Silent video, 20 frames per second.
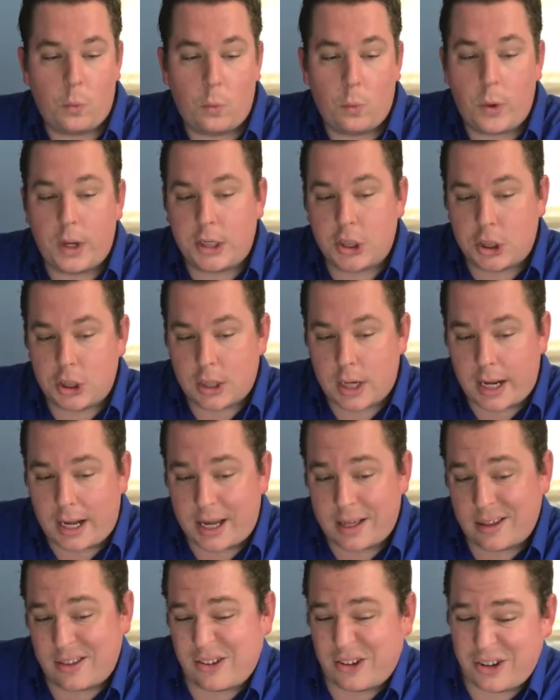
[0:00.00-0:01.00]
which I
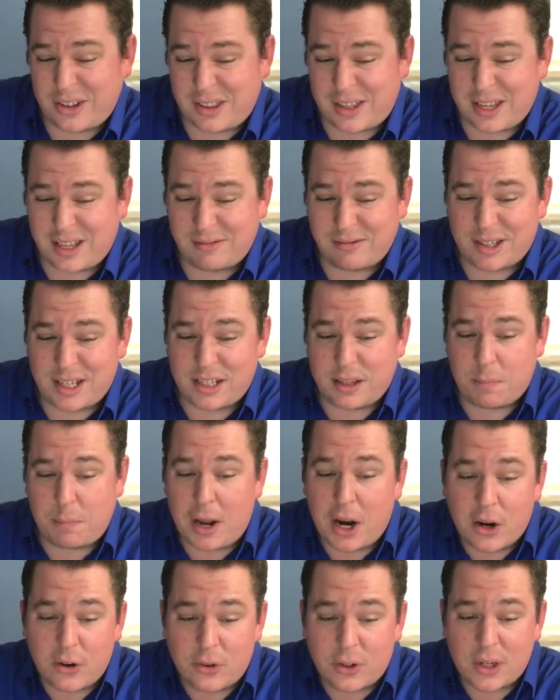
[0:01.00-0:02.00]
guess is a good thing since
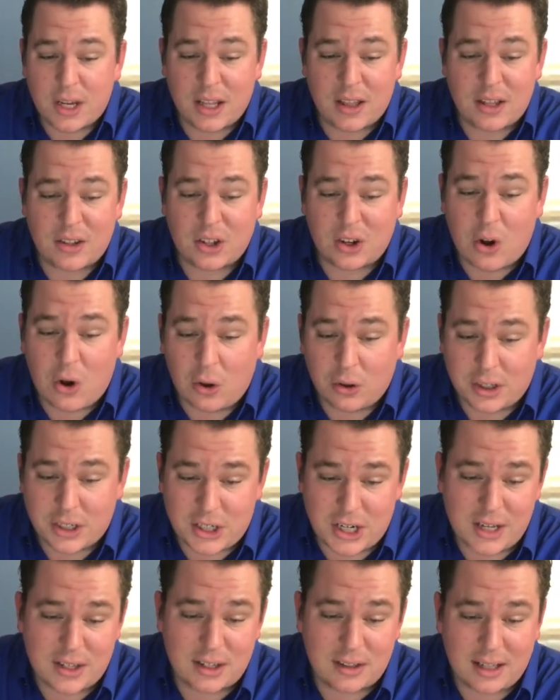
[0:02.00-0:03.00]
bears in this occult
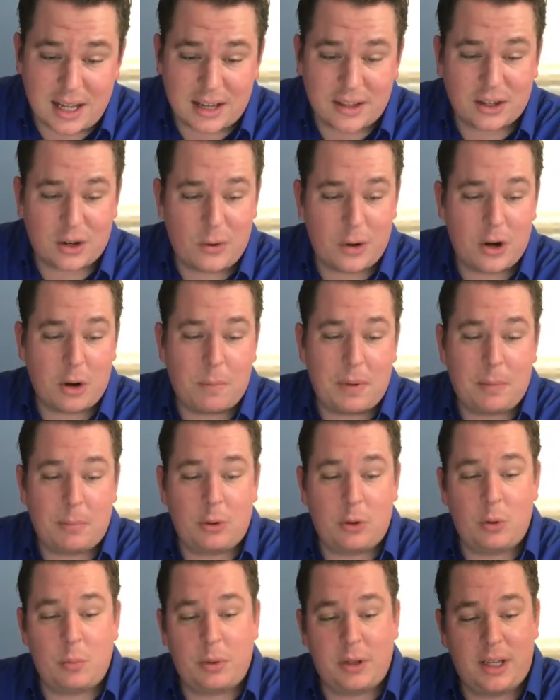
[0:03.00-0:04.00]
adjacent lexicon are
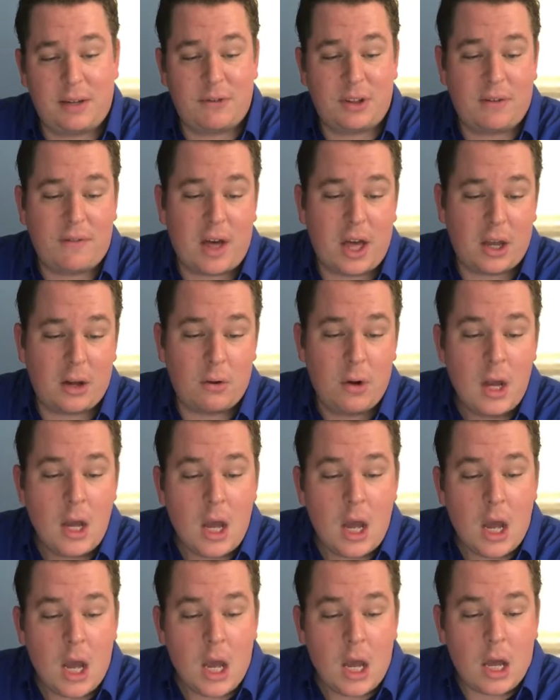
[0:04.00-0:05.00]
people who believe in the value
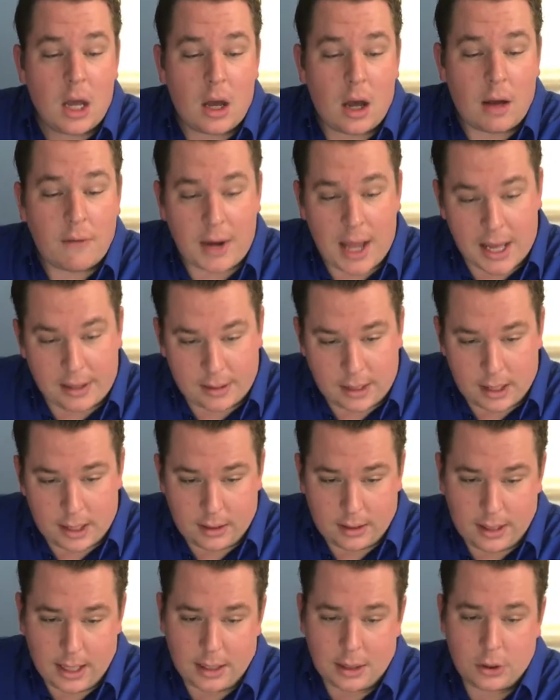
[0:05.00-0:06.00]
of an
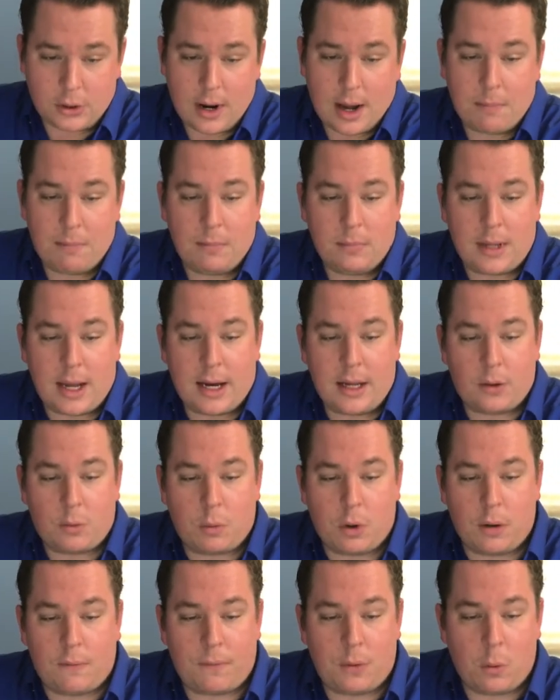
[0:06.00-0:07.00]
asset is set to drop. That
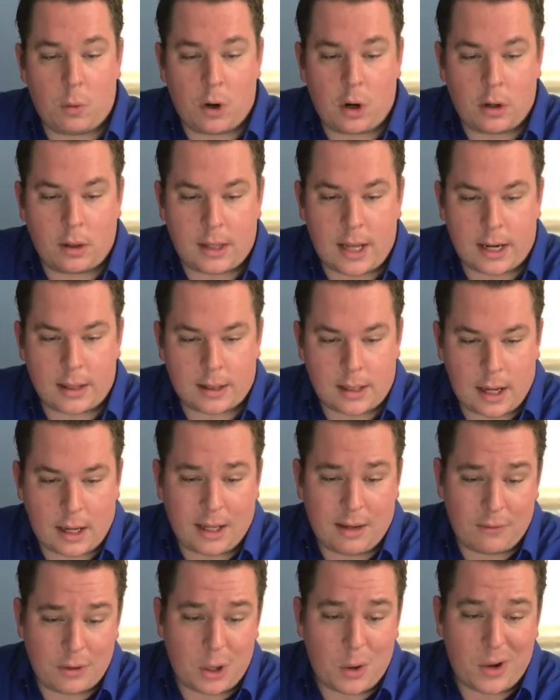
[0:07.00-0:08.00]
is word for word. That is
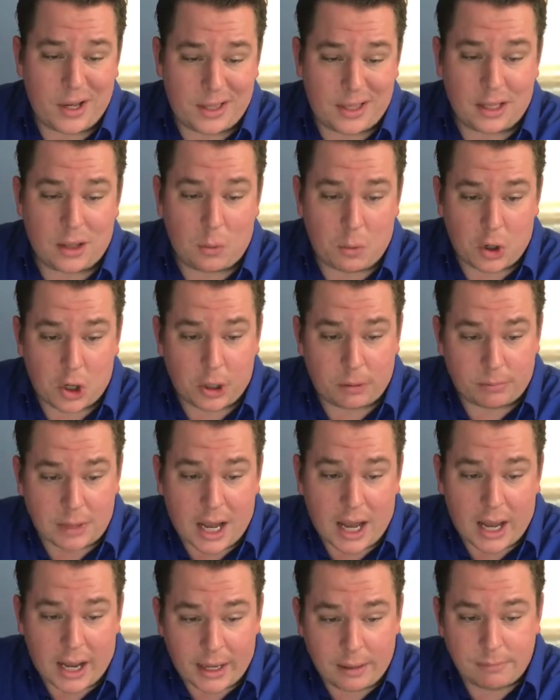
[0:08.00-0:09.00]
not, even though I said the word
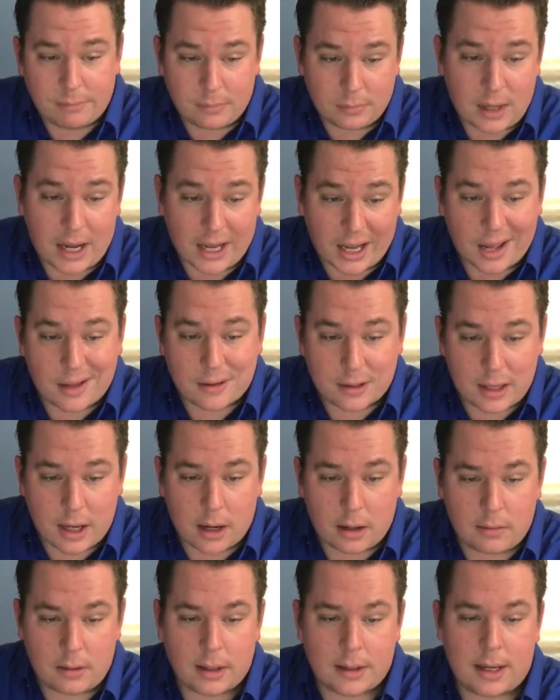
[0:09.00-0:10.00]
I, I guess
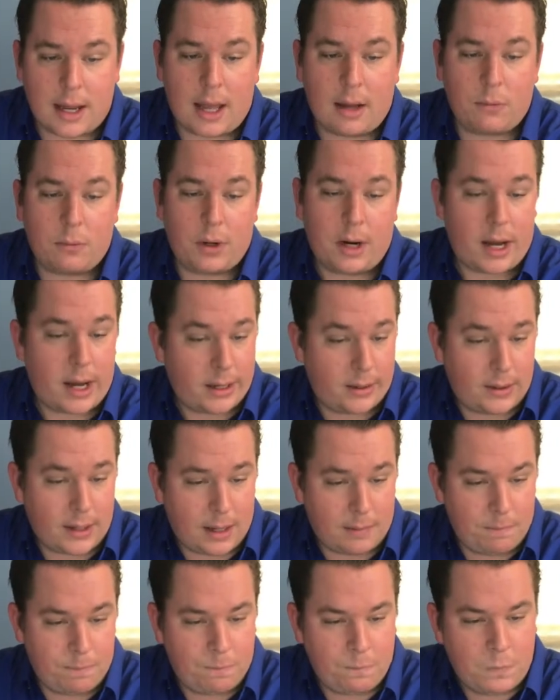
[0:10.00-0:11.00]
there, that's not what I
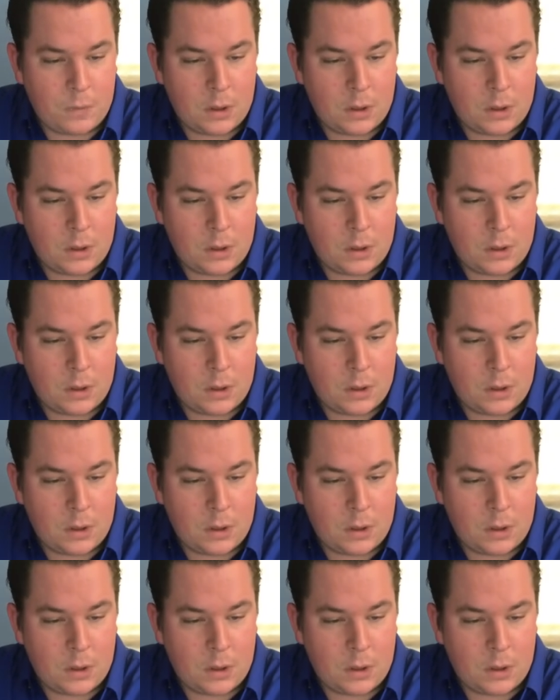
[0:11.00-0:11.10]
said.